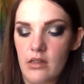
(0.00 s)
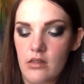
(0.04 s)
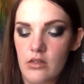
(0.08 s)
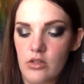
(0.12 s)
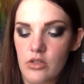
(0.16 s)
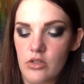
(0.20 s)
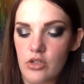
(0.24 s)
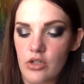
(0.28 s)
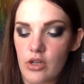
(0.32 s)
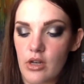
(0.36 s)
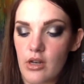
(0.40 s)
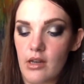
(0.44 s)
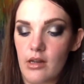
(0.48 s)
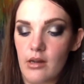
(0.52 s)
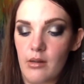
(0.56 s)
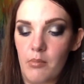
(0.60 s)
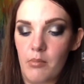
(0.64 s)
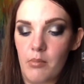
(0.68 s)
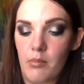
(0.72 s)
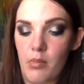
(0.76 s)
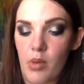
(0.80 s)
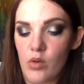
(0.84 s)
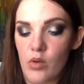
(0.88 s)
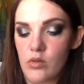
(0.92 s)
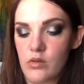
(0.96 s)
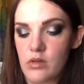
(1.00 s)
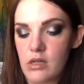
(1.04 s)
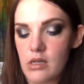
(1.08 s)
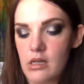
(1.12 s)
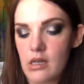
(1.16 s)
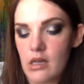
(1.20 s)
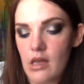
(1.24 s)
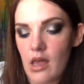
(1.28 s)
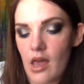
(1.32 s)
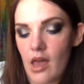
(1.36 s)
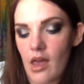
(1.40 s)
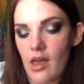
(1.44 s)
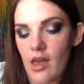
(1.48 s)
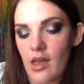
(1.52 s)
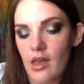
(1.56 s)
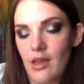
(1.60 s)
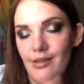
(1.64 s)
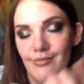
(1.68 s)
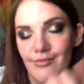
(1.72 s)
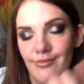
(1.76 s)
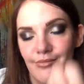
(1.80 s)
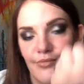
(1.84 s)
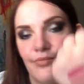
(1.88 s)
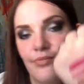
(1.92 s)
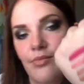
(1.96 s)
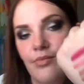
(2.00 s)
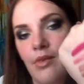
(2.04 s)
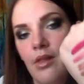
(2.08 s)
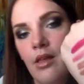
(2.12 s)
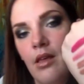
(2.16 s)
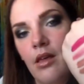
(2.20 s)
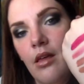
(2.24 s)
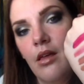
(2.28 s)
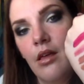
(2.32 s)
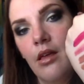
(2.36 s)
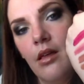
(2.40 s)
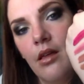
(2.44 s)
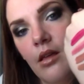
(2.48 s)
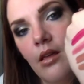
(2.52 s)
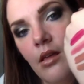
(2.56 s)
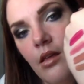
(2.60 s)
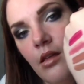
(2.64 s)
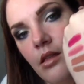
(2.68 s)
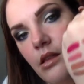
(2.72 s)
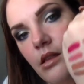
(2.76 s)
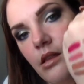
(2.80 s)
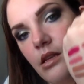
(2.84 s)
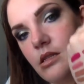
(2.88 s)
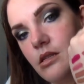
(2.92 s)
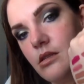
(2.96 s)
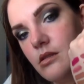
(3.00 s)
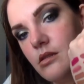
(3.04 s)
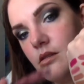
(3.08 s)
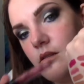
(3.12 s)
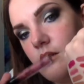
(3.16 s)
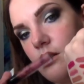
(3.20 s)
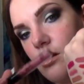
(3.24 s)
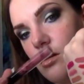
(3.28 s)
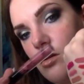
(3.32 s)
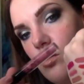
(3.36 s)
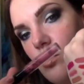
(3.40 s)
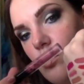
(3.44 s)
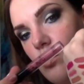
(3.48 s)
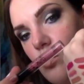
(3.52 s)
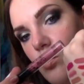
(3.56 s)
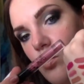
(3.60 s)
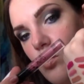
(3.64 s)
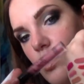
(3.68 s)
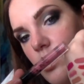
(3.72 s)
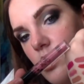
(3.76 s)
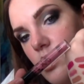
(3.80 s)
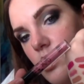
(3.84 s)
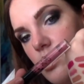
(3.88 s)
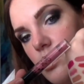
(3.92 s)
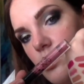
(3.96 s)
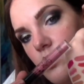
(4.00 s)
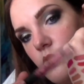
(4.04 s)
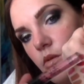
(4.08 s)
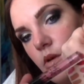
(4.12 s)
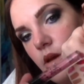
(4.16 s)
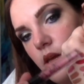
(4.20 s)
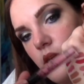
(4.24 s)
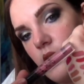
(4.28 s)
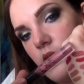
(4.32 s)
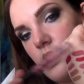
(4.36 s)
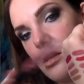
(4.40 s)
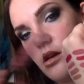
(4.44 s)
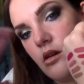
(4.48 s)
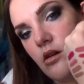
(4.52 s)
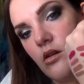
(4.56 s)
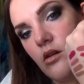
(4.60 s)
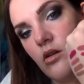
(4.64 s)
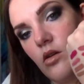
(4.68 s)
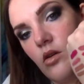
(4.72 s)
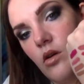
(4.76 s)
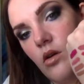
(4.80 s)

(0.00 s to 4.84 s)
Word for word: in the shade Posy K. This one right here